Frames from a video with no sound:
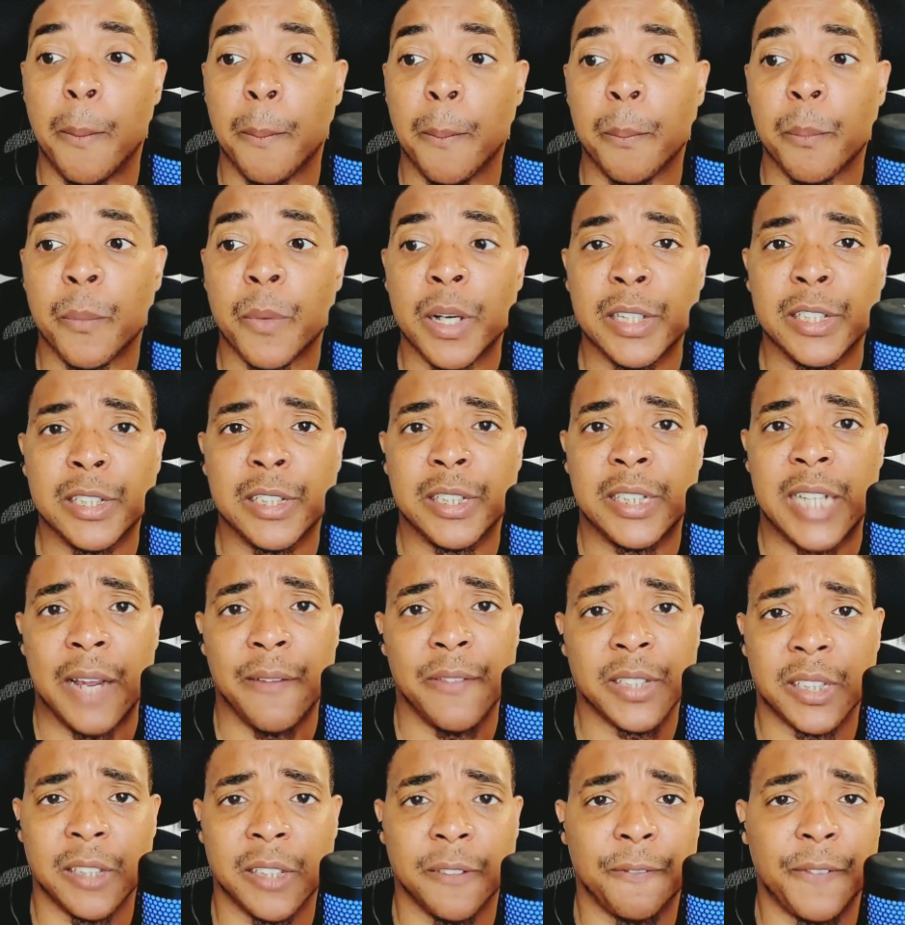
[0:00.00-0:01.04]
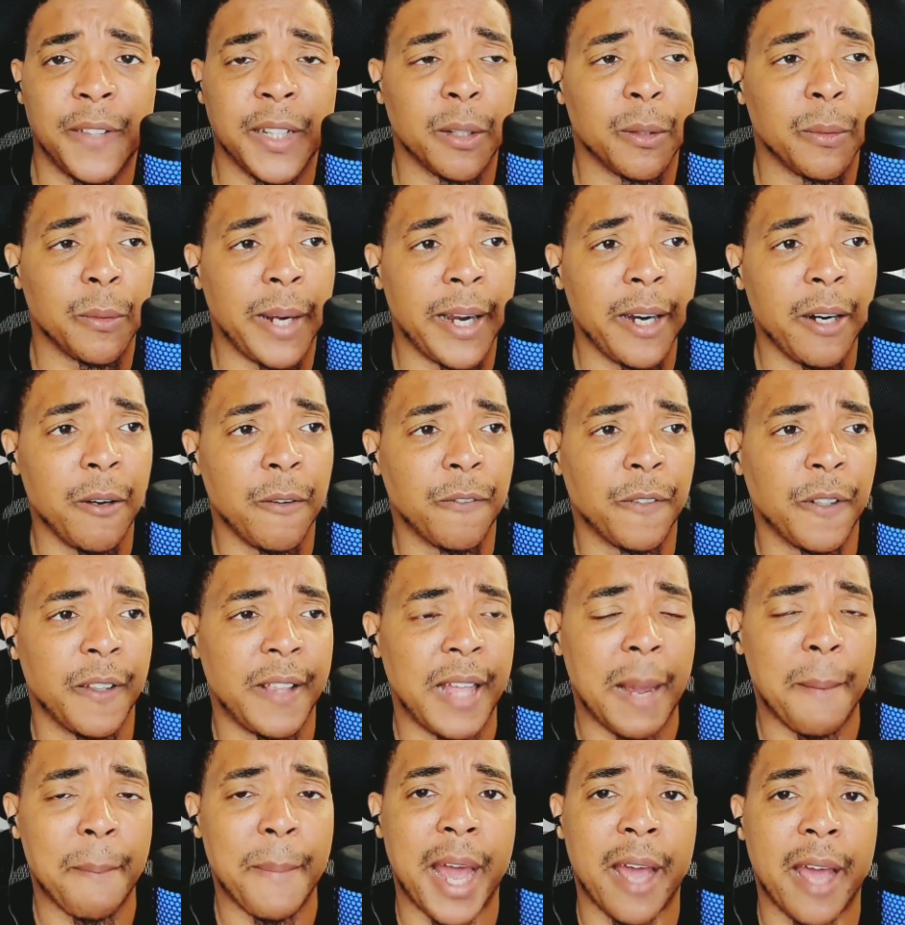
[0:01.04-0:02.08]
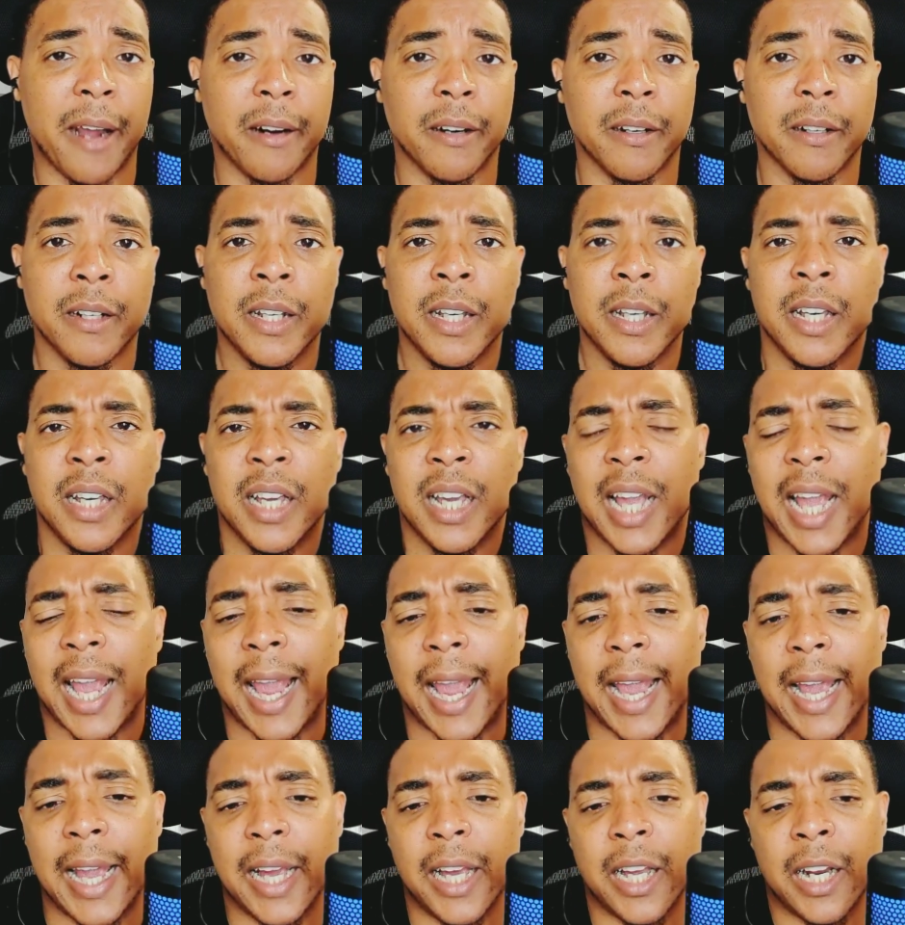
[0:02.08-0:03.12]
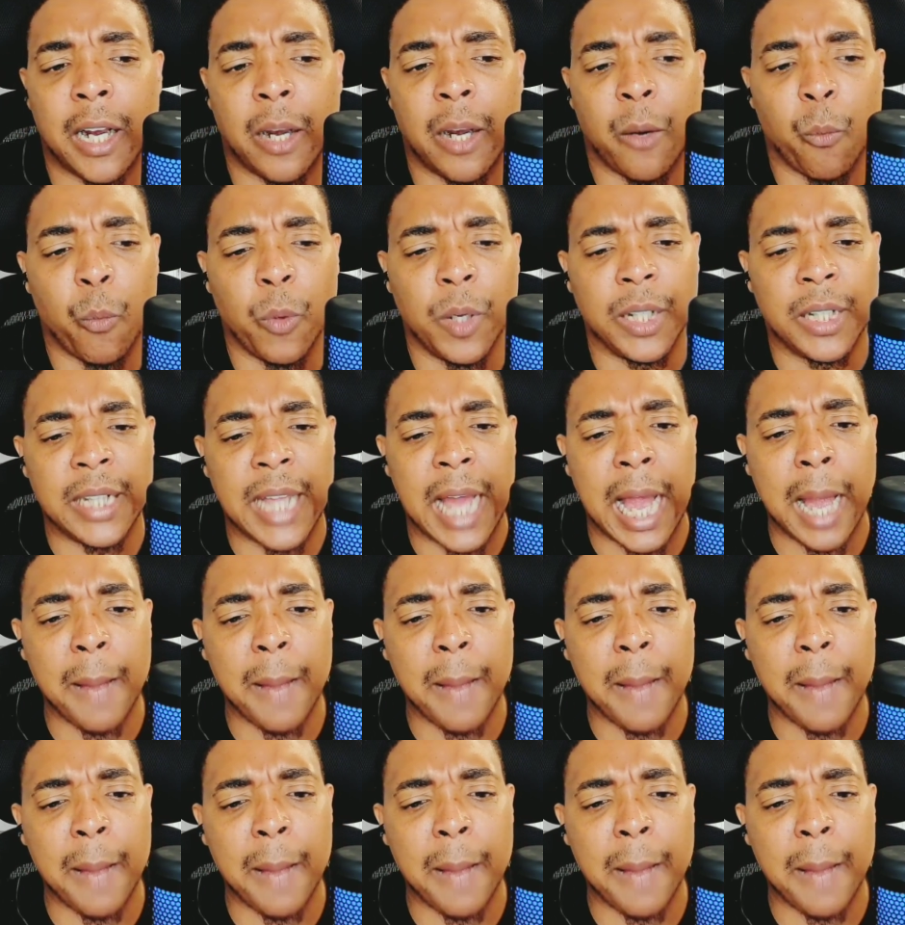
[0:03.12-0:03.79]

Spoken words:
Davison Figueiredo for that matter. And with that being